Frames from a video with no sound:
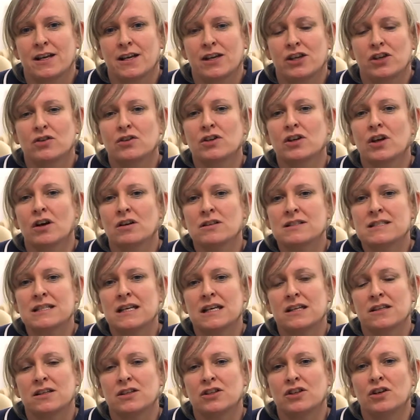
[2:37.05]
You can
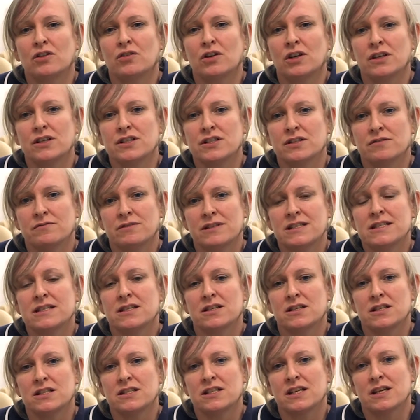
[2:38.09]
contact the neurology
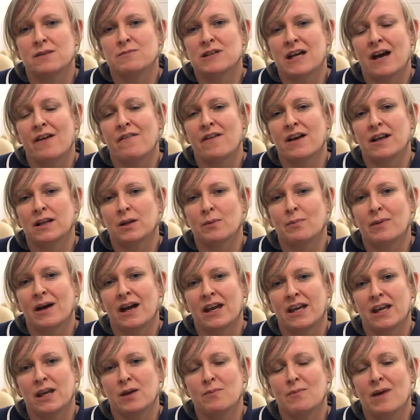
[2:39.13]
research team directly
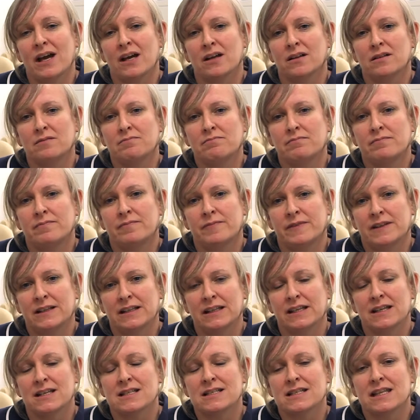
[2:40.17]
by email, the
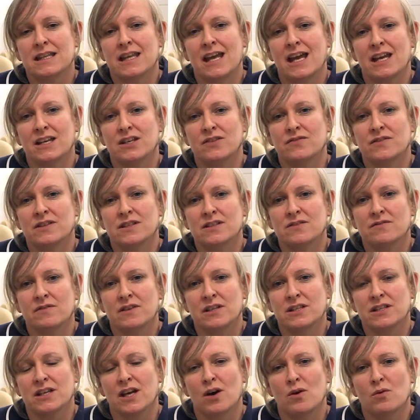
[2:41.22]
link's at the end of this
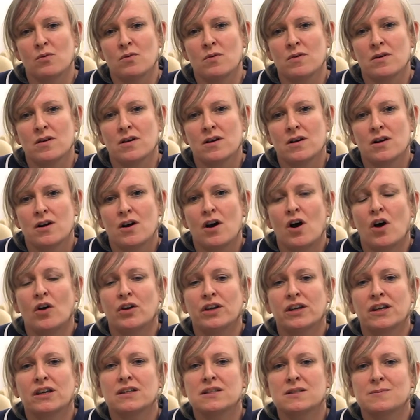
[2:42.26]
video, or
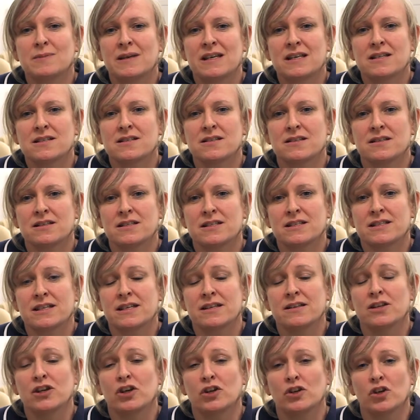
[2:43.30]
you can speak to
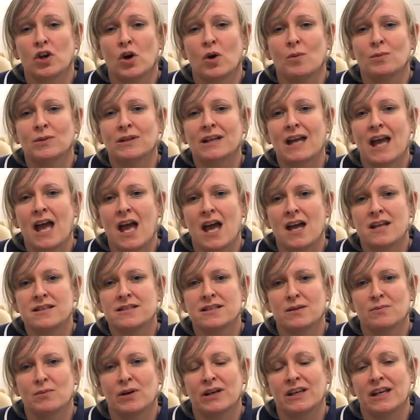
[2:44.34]
your normal care
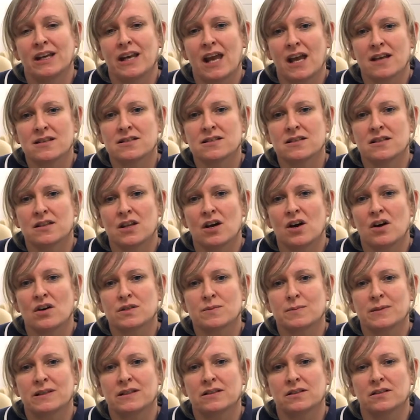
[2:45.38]
team when you're next at the
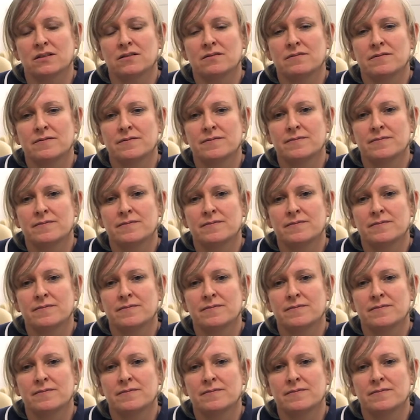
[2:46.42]
hospital.